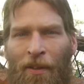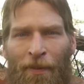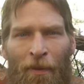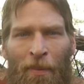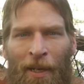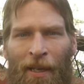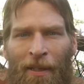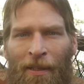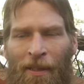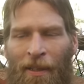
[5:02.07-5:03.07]
they're different
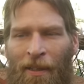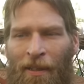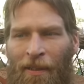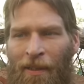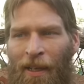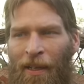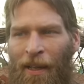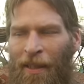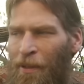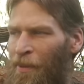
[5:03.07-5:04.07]
bananas. That
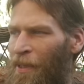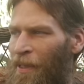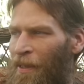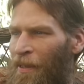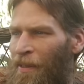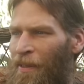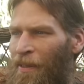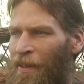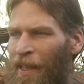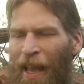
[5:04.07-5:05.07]
I think it was the,
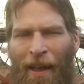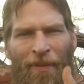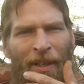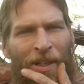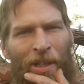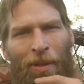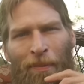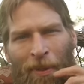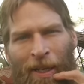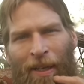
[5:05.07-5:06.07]
the Cavendish
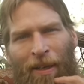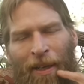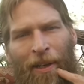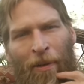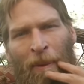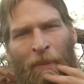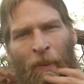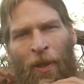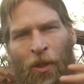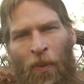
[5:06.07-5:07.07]
banana, I can't remember
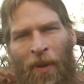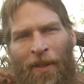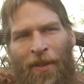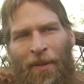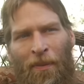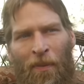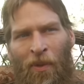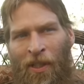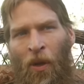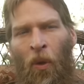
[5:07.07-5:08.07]
which one
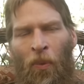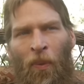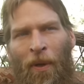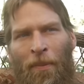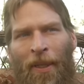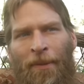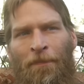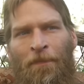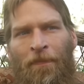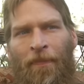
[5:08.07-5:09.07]
was the old one, but
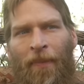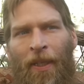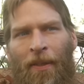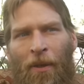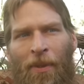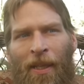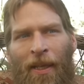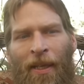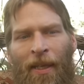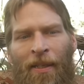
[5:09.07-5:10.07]
there was
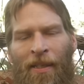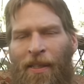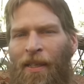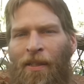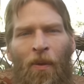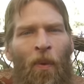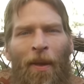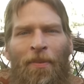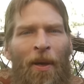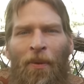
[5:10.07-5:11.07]
like a disease that
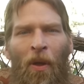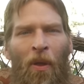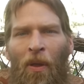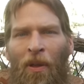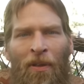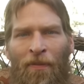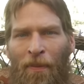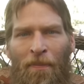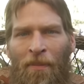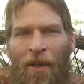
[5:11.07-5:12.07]
wiped out all of them,